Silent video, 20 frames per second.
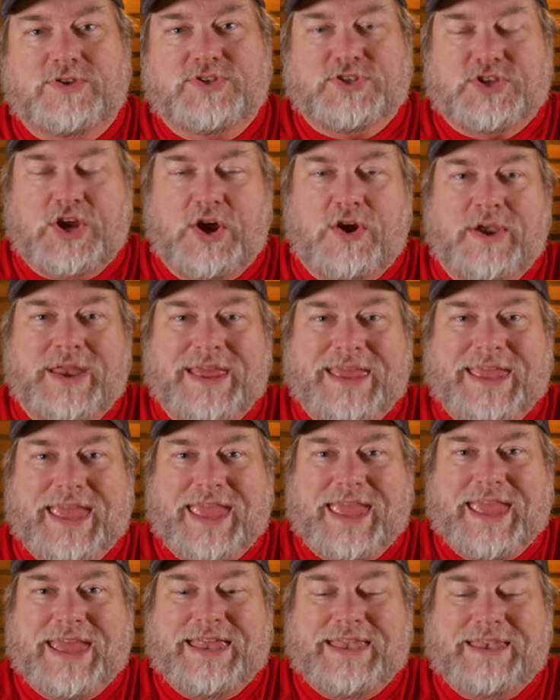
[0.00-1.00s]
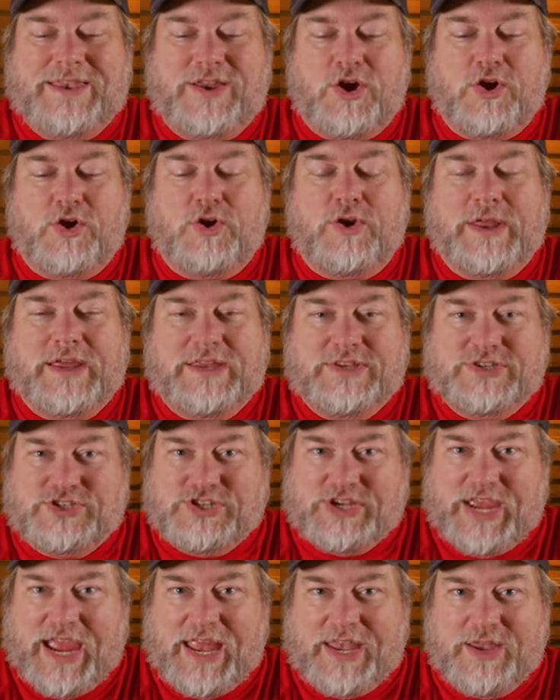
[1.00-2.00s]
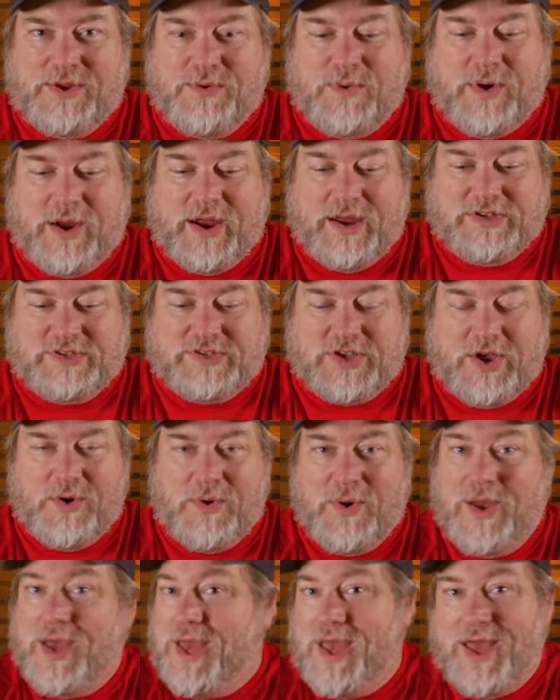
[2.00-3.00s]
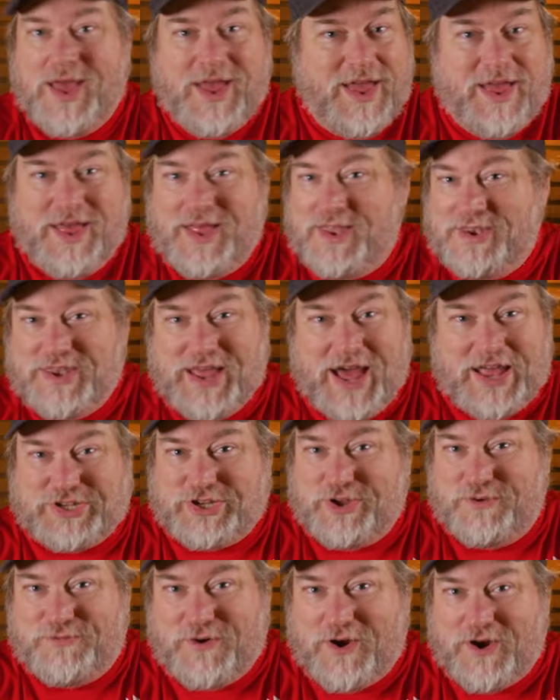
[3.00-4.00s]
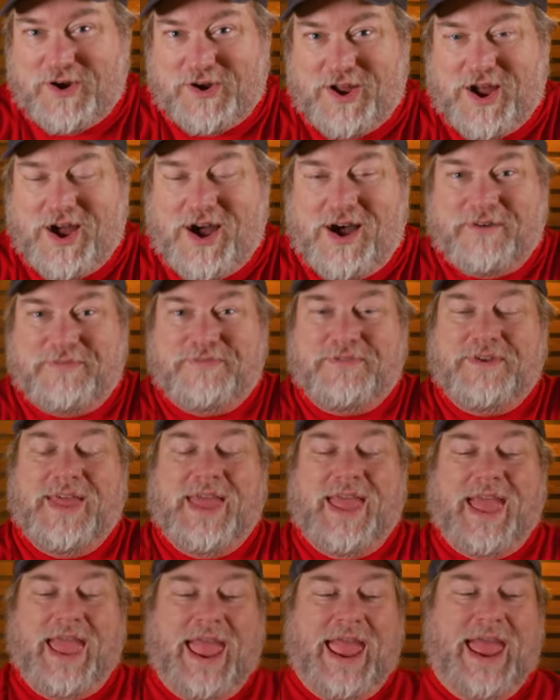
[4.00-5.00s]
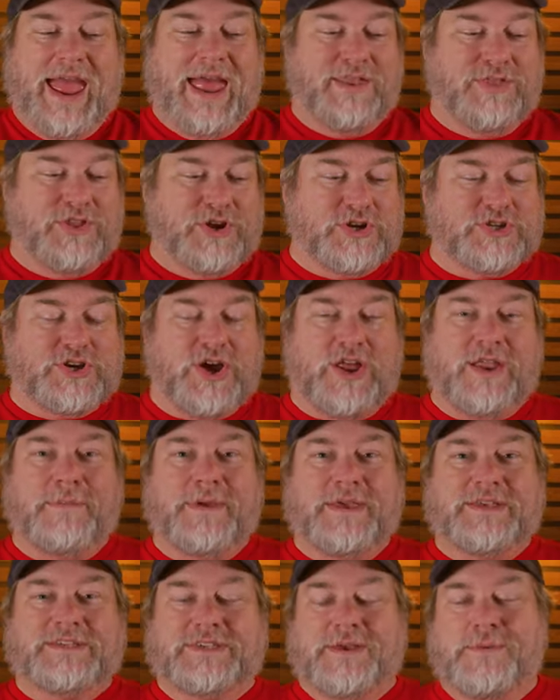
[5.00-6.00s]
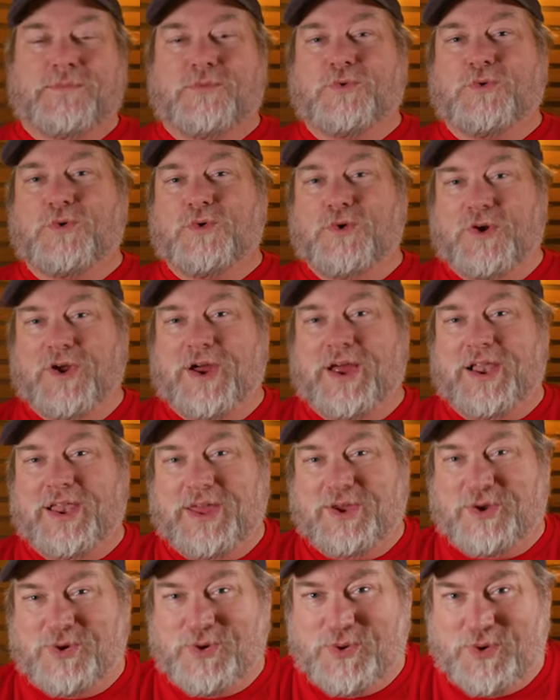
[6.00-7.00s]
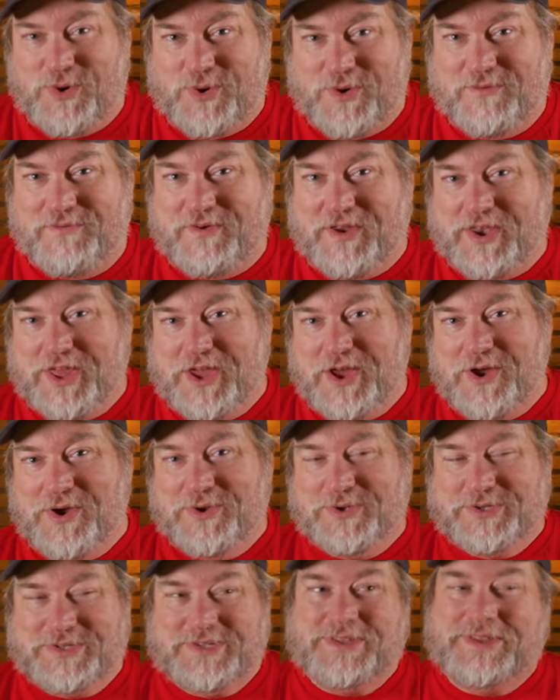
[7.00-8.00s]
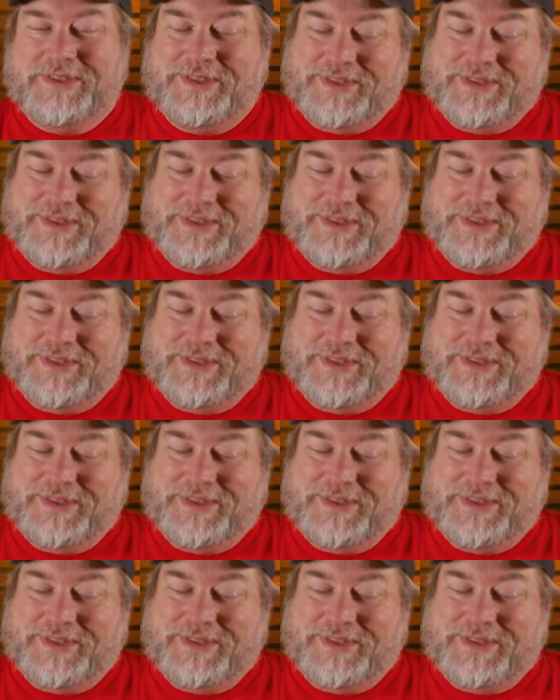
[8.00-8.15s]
starting in early January, so not too far off. And there's going to be some really cool videos.